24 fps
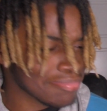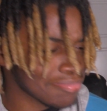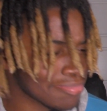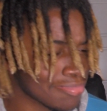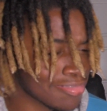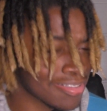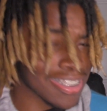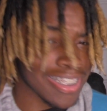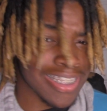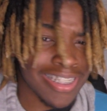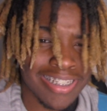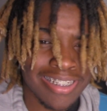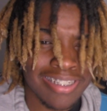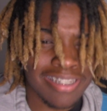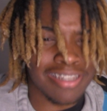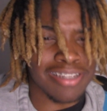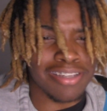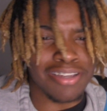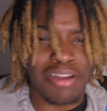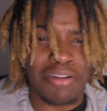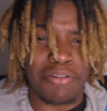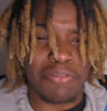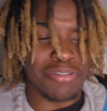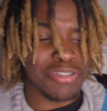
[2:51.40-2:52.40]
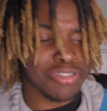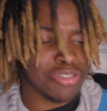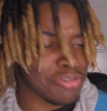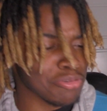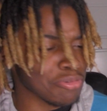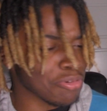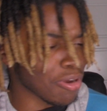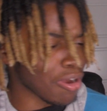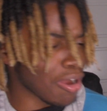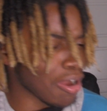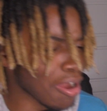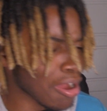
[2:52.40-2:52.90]
This shit going
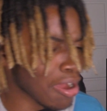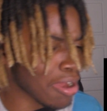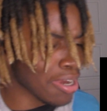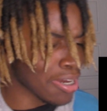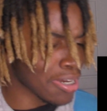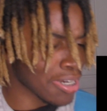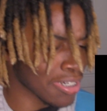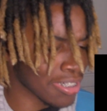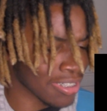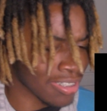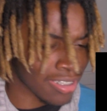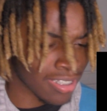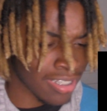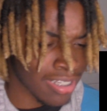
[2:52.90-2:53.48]
too hard.